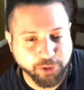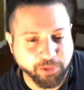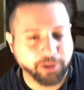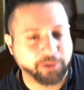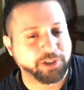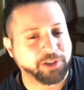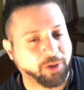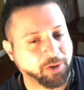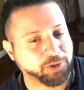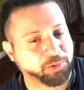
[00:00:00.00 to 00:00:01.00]
one of those
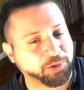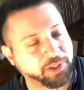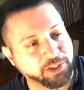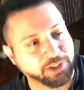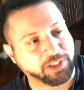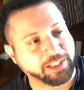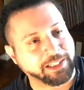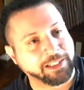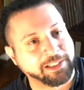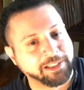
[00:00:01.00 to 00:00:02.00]
guitarists where you could just
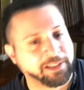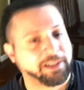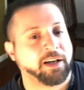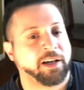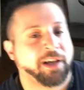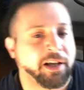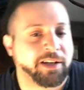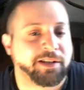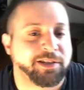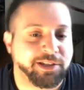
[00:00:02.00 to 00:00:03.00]

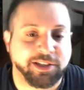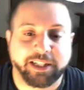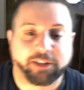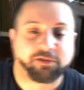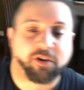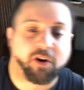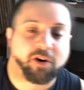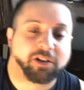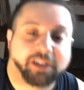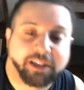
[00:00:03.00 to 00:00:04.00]
sing
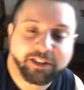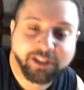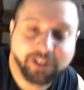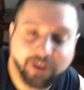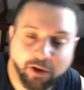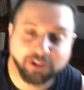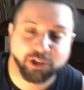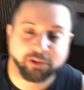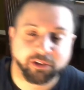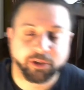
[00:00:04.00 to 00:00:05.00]
along his guitar
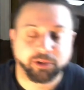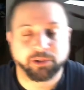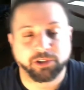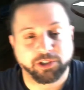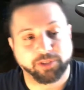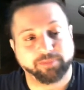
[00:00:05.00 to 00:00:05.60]
solos.